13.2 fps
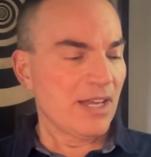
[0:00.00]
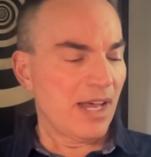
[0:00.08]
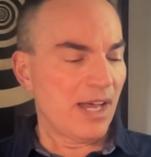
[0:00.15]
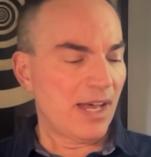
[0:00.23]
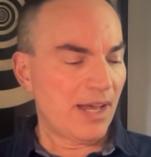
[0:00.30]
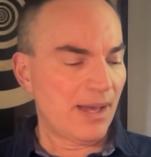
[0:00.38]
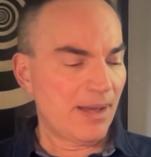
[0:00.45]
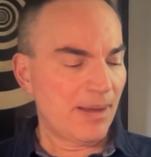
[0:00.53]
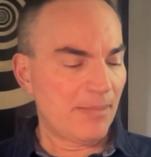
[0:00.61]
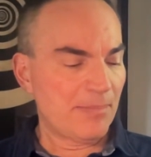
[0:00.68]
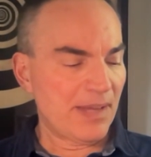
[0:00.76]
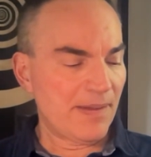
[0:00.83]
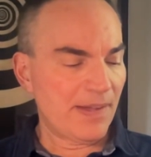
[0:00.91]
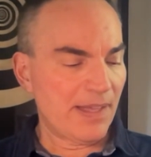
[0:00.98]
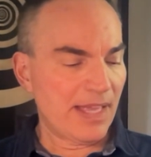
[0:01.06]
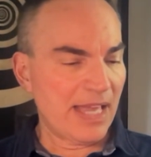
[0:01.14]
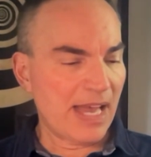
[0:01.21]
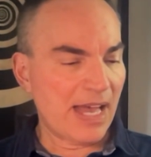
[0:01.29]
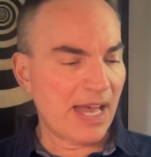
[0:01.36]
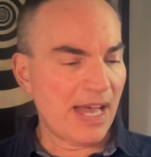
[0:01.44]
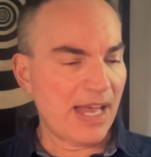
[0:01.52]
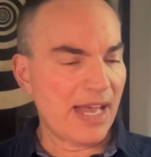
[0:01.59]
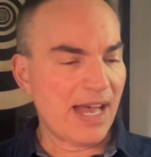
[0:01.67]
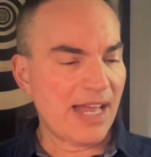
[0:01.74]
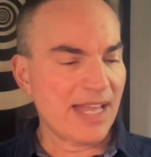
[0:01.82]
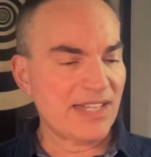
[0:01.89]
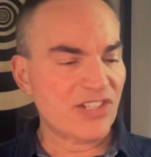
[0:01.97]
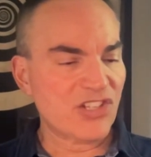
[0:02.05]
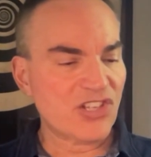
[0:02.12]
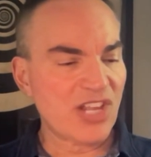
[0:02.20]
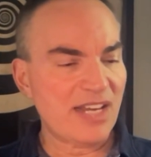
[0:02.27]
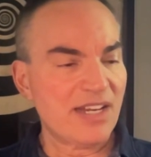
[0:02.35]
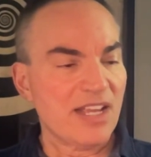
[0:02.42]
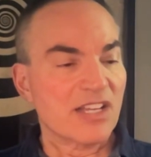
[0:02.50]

I said,